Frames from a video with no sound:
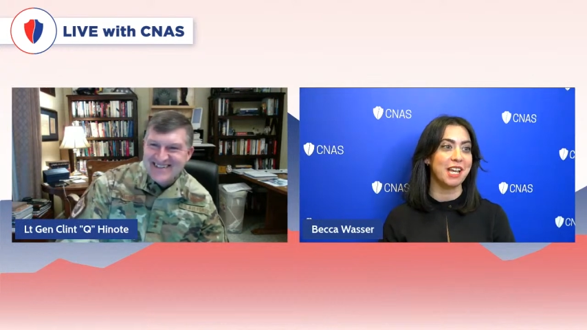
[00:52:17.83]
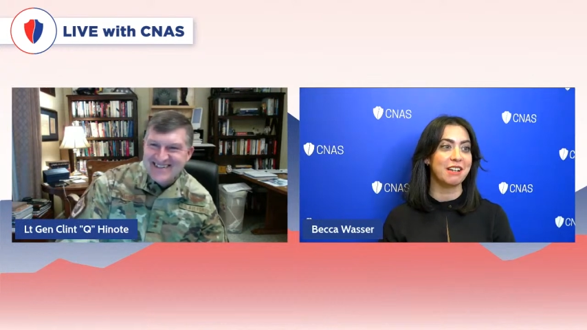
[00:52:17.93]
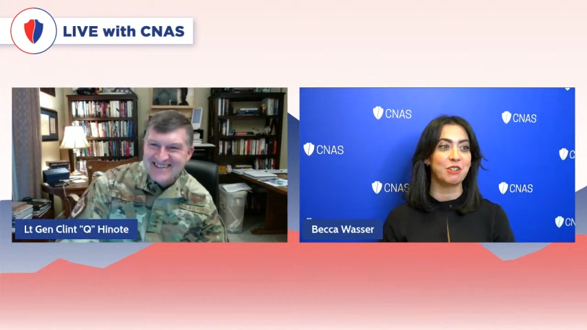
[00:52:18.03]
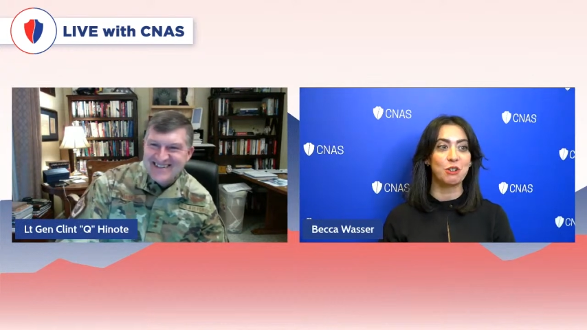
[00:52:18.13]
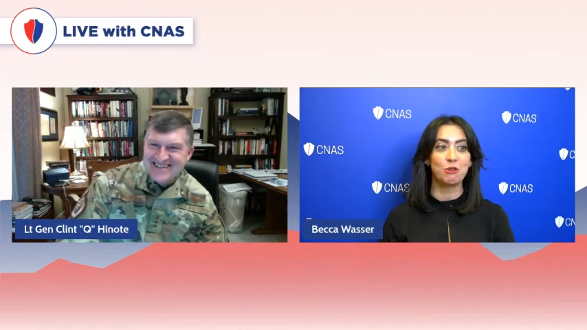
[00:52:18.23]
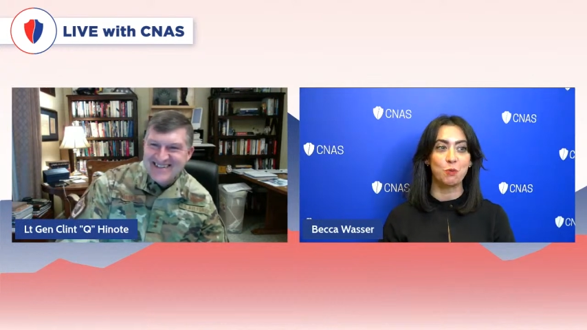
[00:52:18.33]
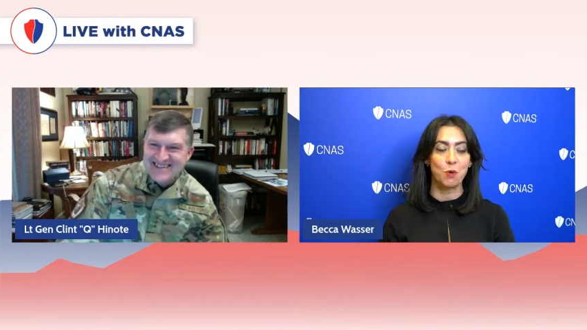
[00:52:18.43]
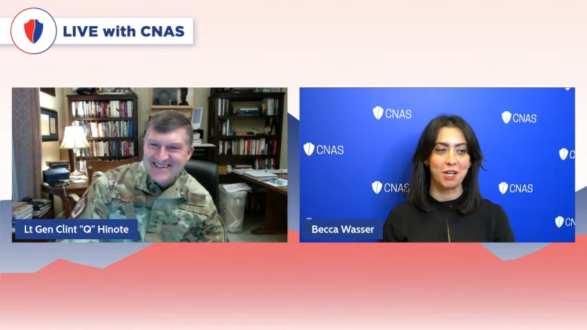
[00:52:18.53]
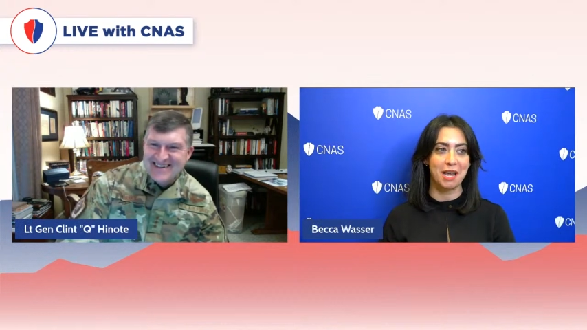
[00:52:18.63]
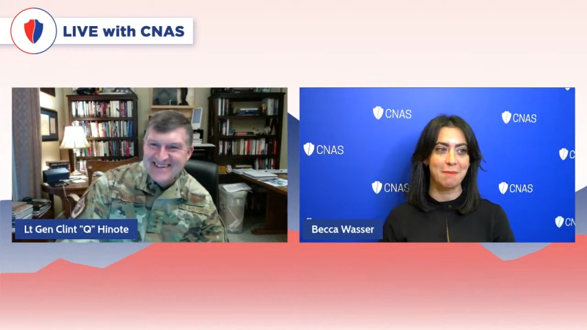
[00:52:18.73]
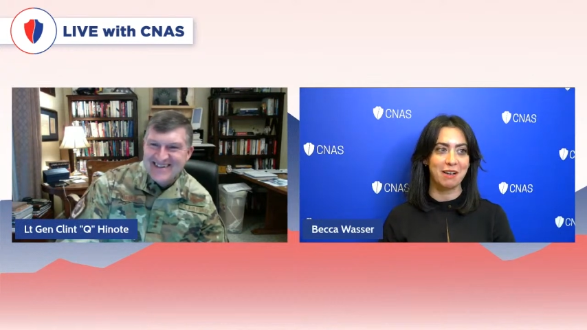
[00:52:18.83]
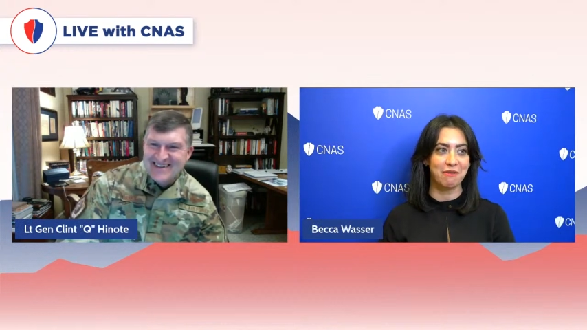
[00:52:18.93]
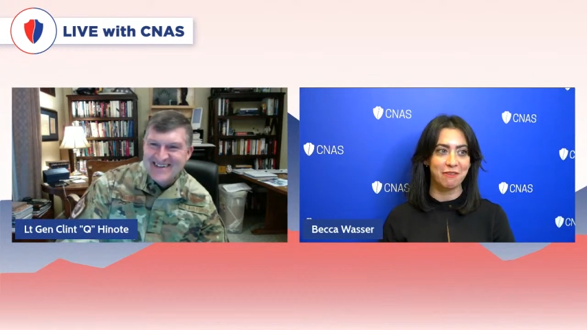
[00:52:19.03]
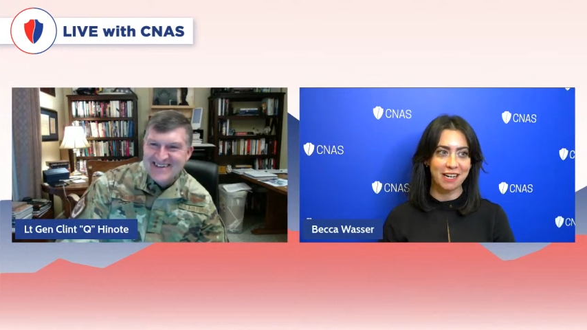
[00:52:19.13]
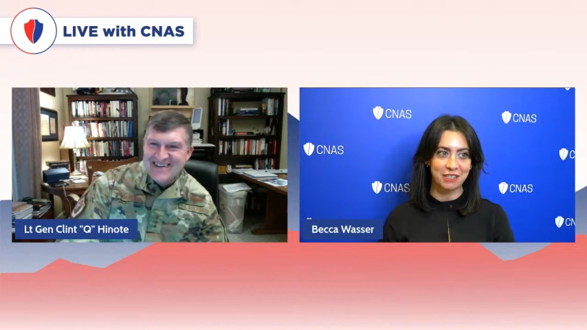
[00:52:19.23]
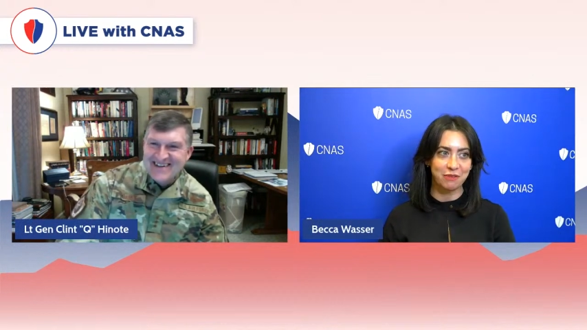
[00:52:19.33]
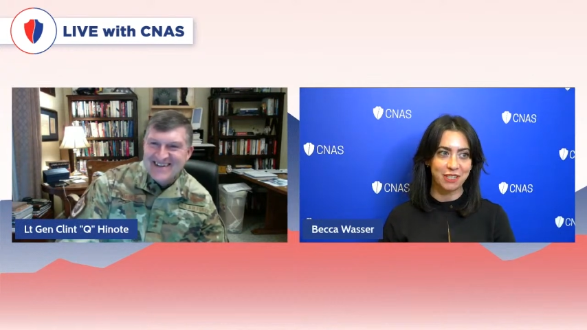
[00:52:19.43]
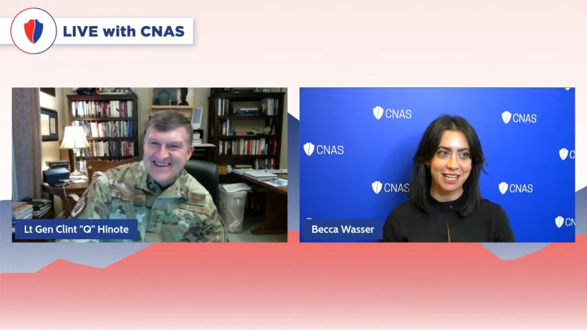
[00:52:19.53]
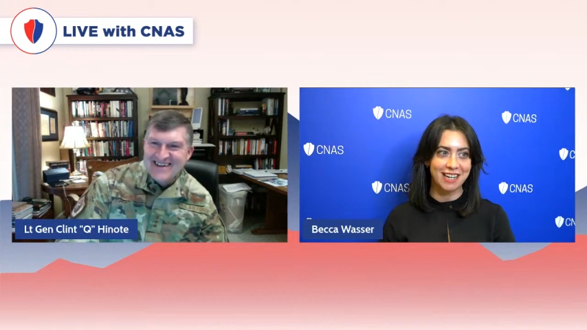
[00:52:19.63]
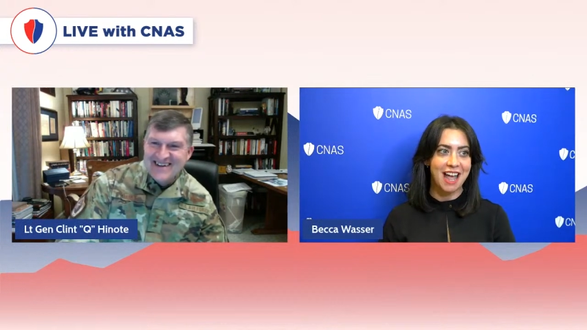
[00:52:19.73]
Speaker 1: has used wargaming
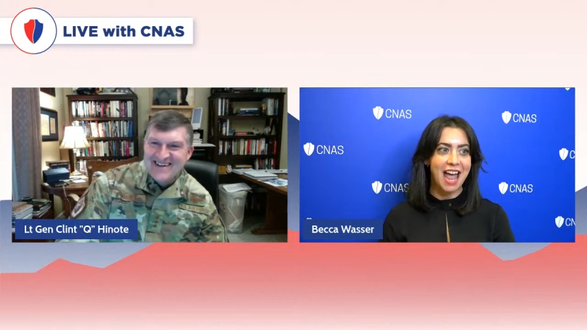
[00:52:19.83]
effectively?